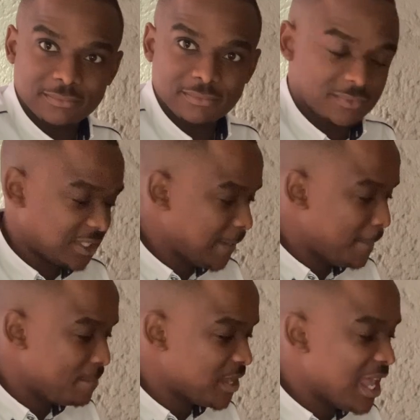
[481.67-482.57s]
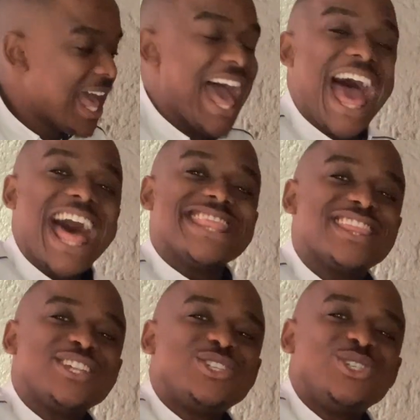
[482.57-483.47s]
Okay? And
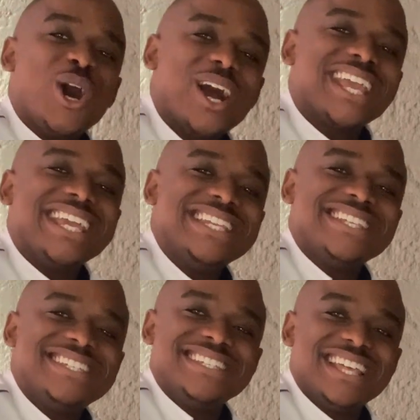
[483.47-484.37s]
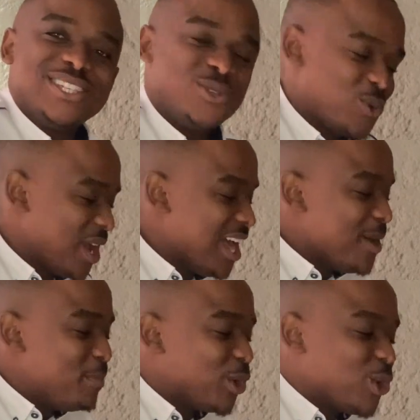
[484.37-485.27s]
the dark energy that
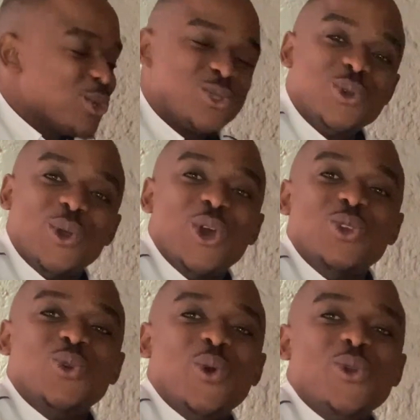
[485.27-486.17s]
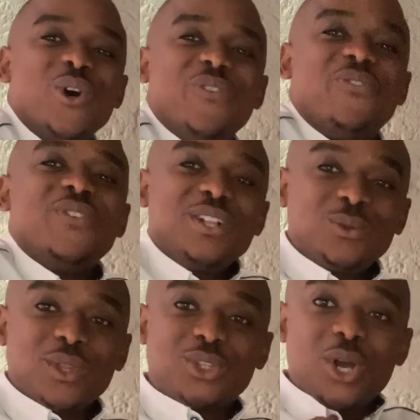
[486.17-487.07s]
because you are filled
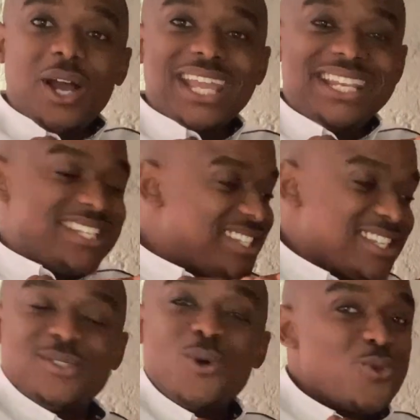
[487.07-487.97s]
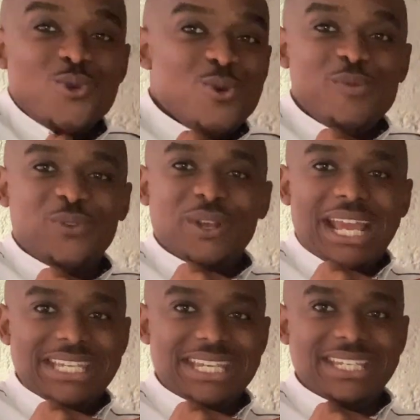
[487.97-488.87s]
with dark energy, there's no room for
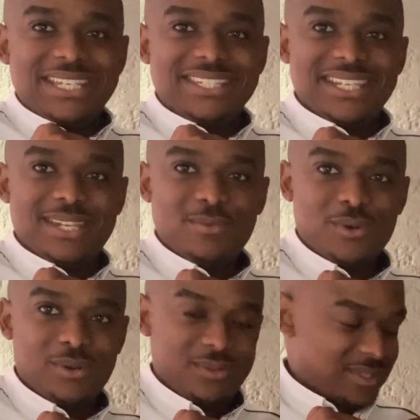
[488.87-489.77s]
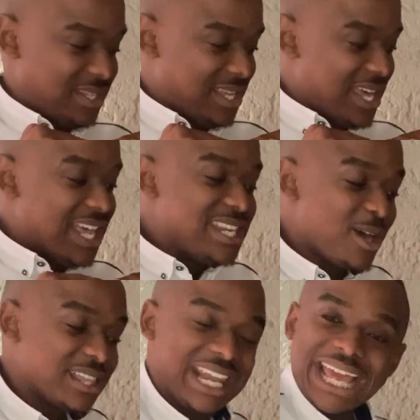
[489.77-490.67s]
light energy anymore. Now
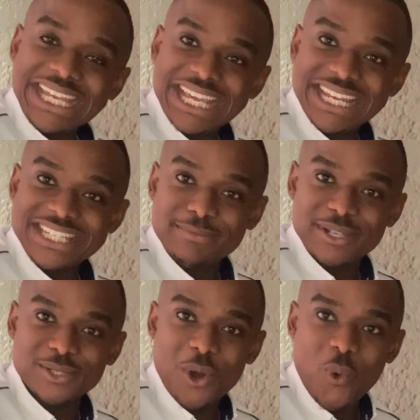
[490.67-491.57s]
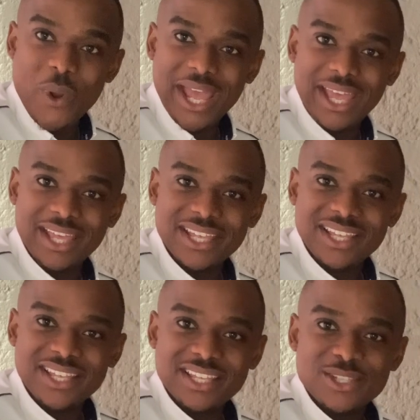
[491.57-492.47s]
the light energy must go where?
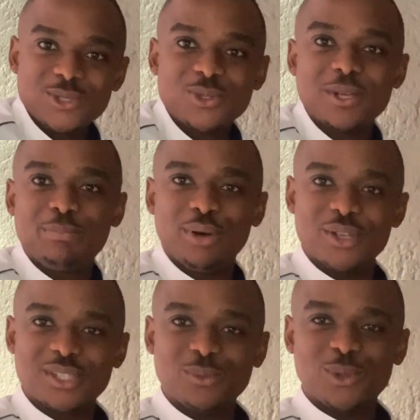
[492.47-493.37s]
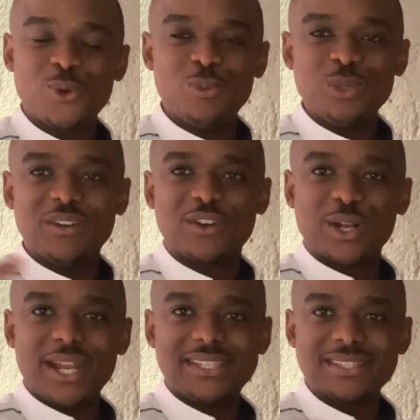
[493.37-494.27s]
To the person with whom you have
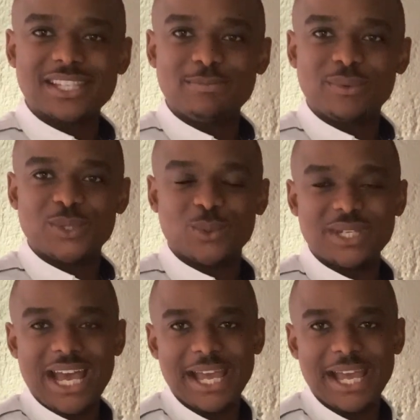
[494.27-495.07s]
created the spiritual tie.